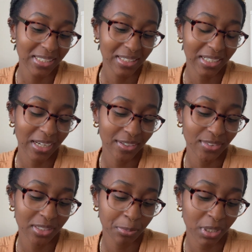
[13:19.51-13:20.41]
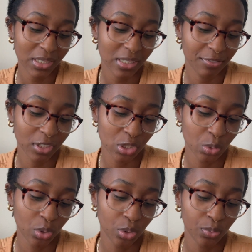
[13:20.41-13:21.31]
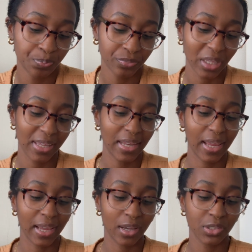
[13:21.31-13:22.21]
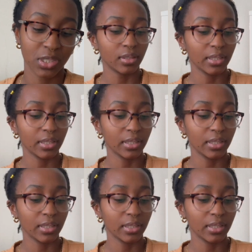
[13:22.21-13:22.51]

Then I have Disney Plus, Netflix, Hulu, and Hangouts.